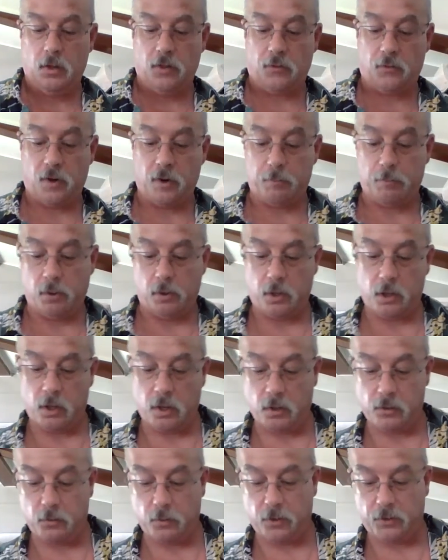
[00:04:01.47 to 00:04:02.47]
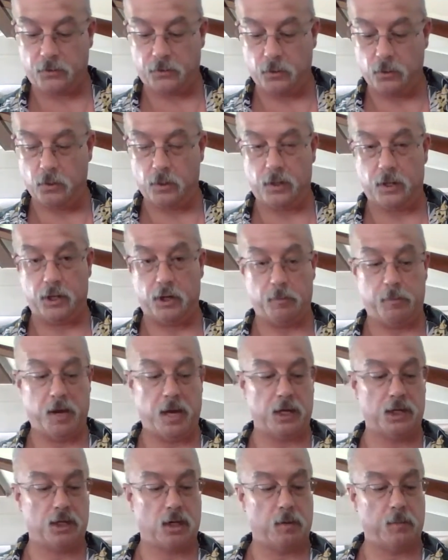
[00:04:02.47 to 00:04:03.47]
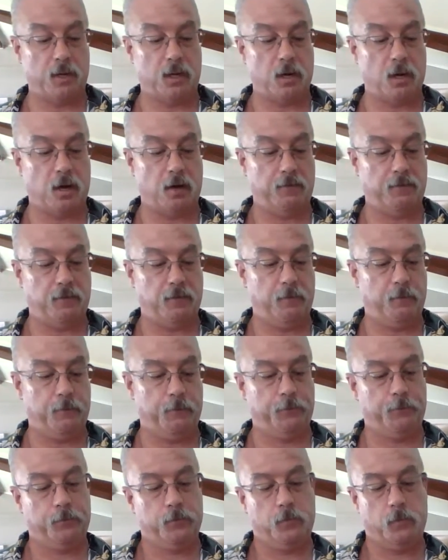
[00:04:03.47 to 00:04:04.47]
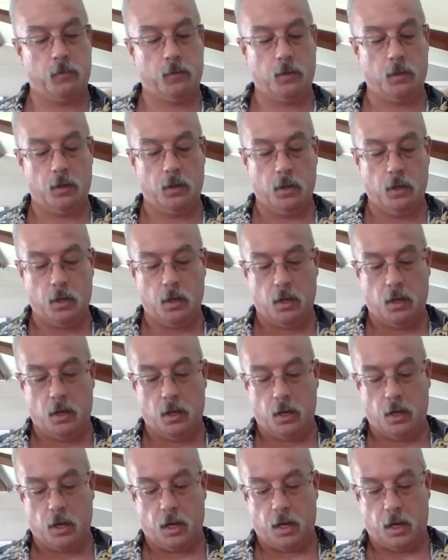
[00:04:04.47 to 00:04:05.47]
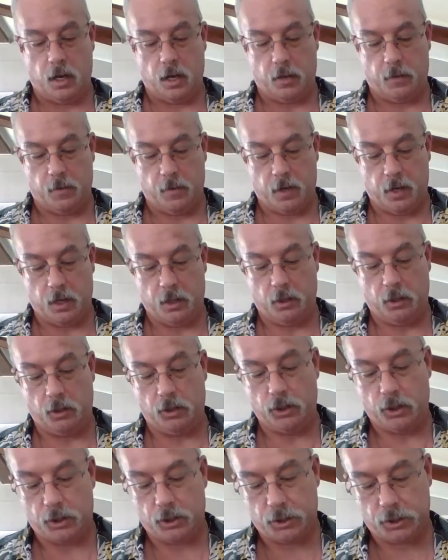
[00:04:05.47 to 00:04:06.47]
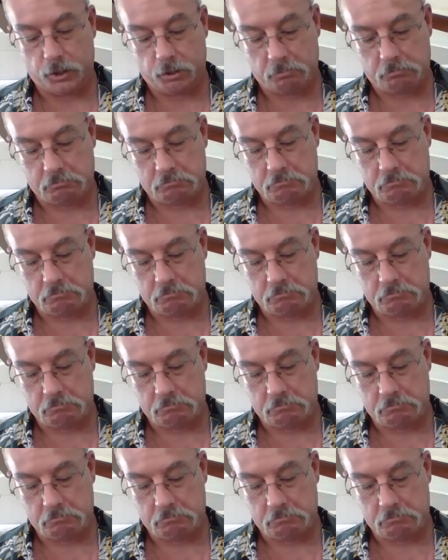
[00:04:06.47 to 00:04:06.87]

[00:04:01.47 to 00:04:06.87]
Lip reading: thread pulling all the way through and then your badge coming off. And then you just